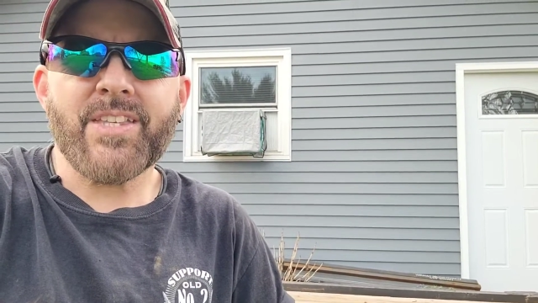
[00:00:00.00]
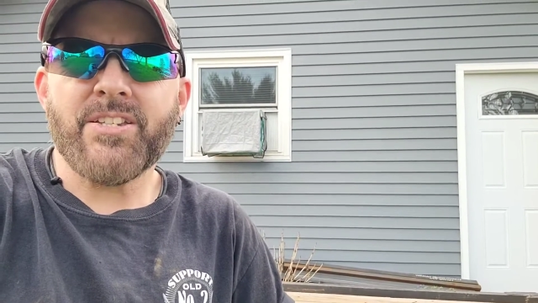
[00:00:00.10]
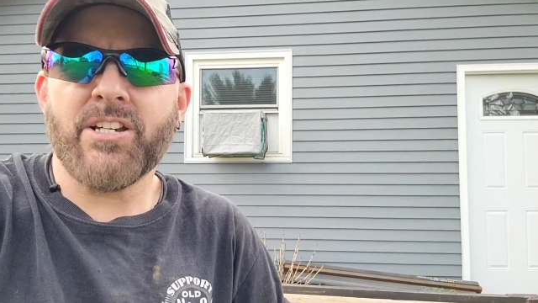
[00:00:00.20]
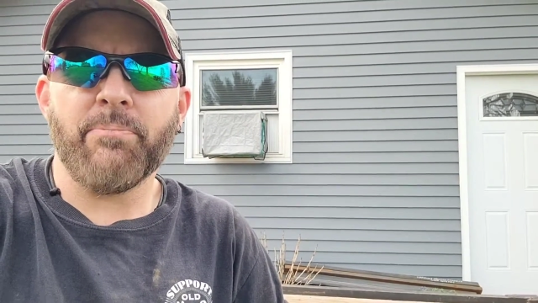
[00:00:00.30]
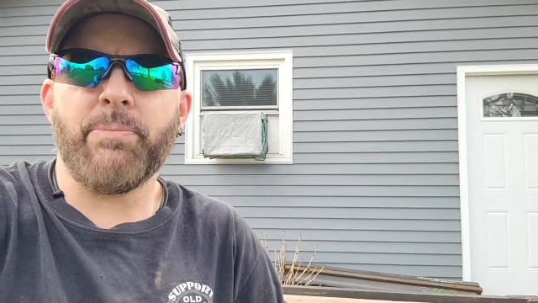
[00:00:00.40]

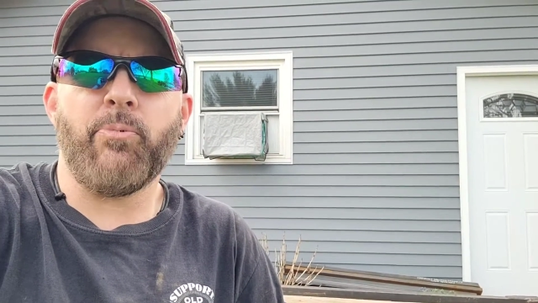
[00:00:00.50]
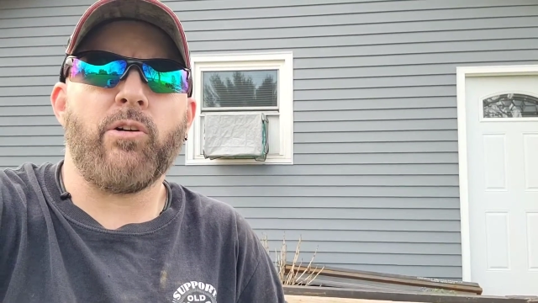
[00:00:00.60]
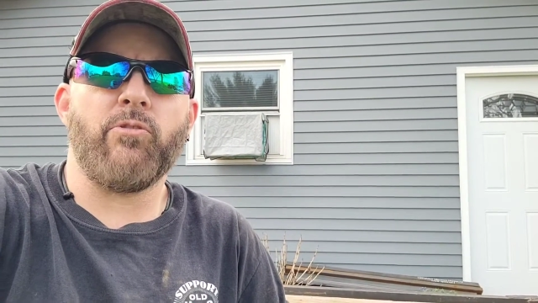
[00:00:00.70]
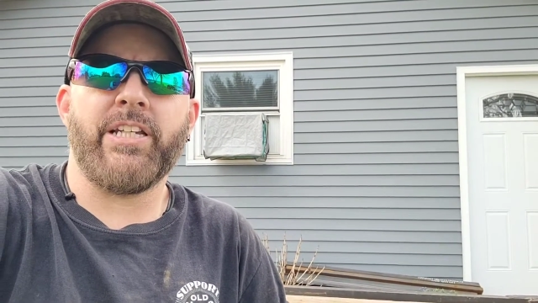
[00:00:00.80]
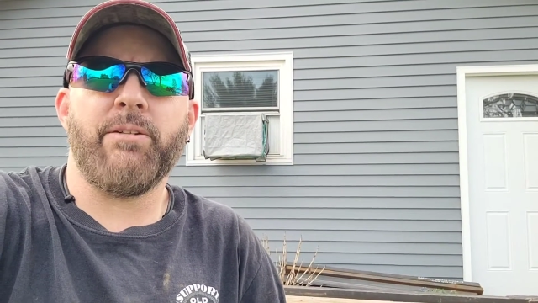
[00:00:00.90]
some people
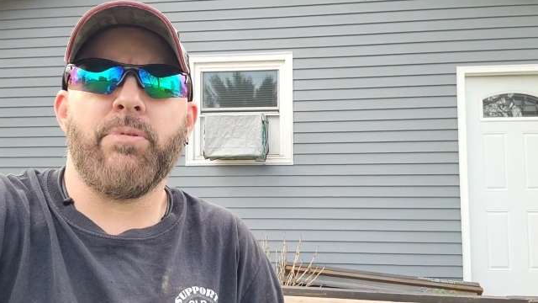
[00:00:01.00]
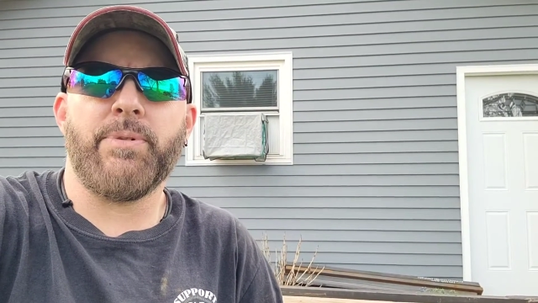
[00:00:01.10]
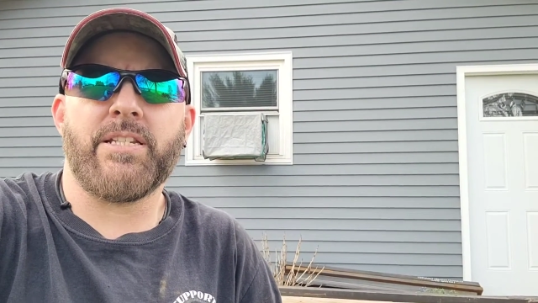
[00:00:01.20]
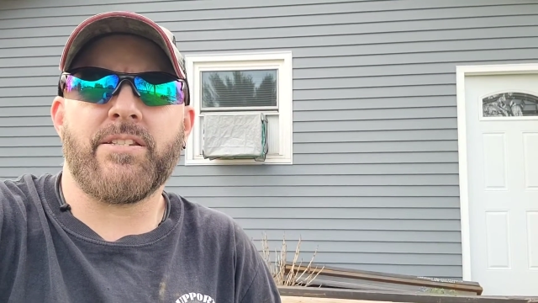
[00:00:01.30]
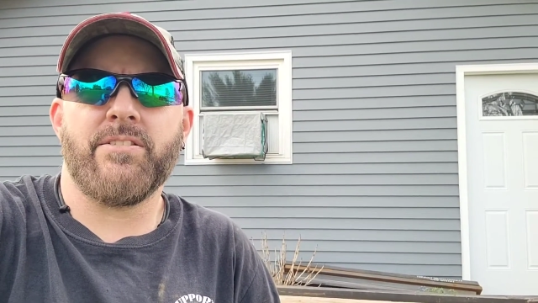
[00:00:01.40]
aren't running
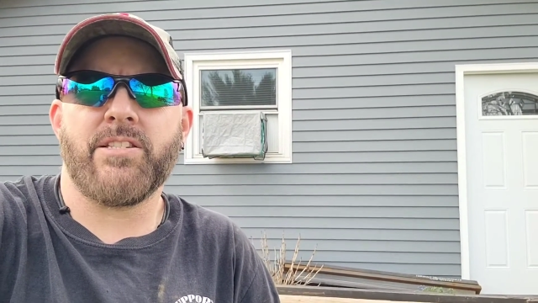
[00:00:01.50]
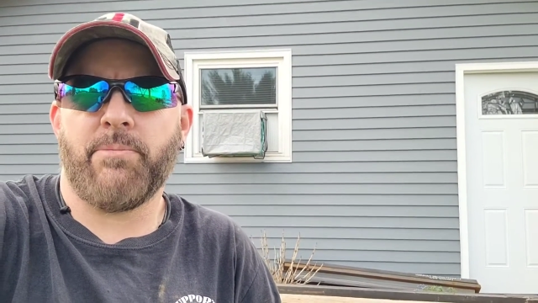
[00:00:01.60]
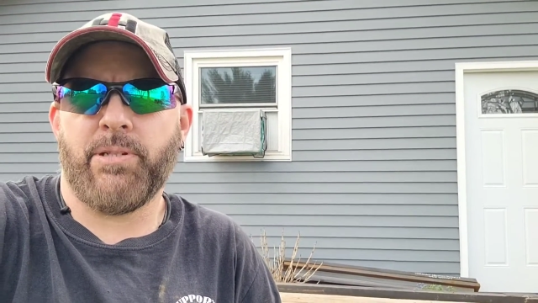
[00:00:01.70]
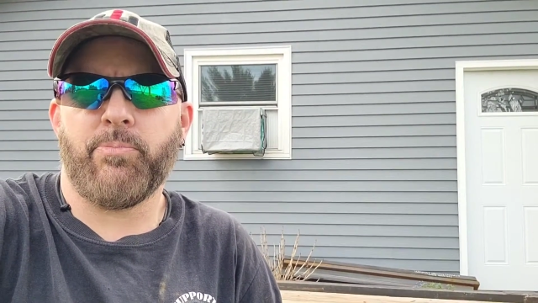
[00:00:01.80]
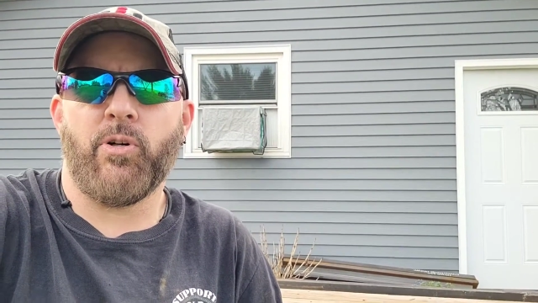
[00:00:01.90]
implements,
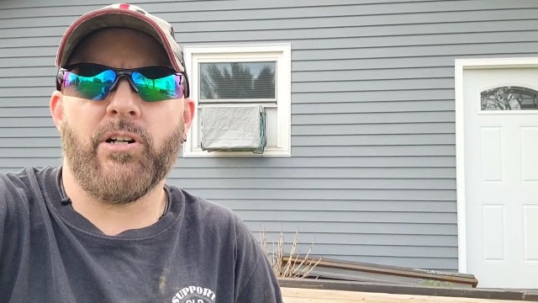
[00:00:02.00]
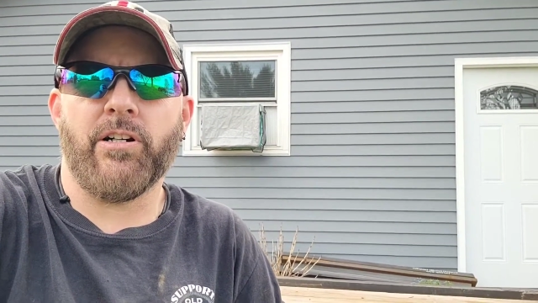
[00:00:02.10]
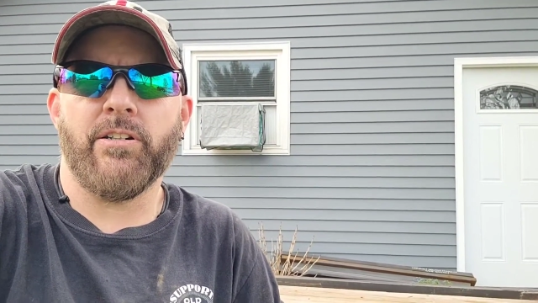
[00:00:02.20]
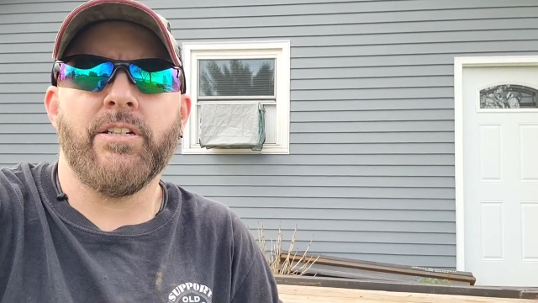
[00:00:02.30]
some people are.